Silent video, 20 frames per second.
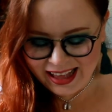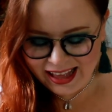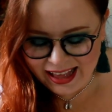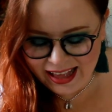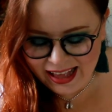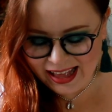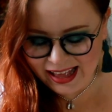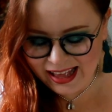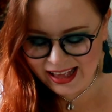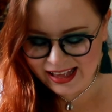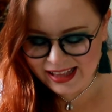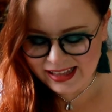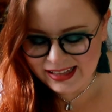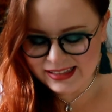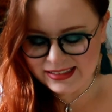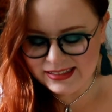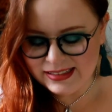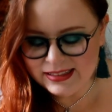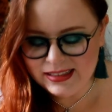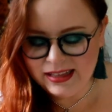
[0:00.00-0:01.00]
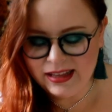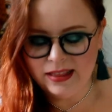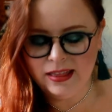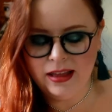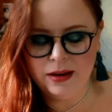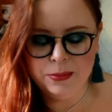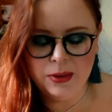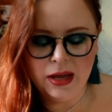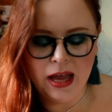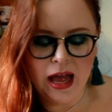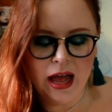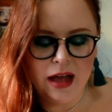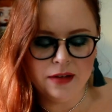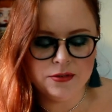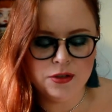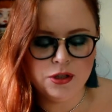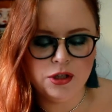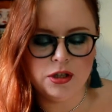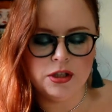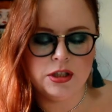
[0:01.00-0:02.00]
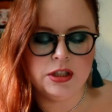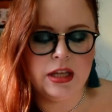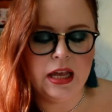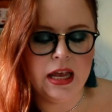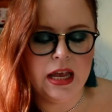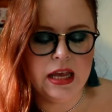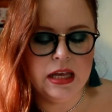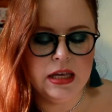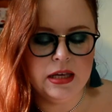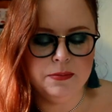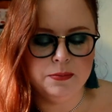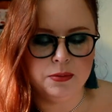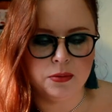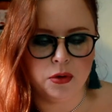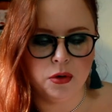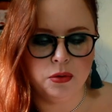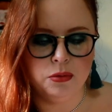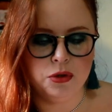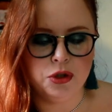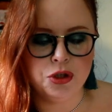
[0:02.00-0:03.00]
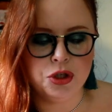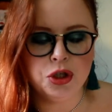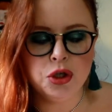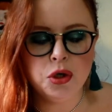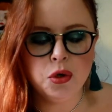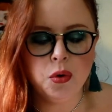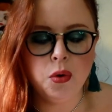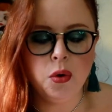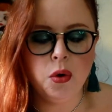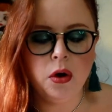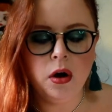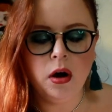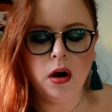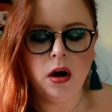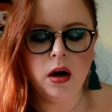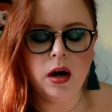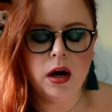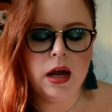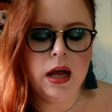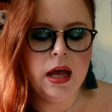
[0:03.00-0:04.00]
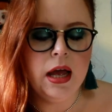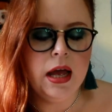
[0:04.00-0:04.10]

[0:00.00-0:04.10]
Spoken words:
And then we have just a brochure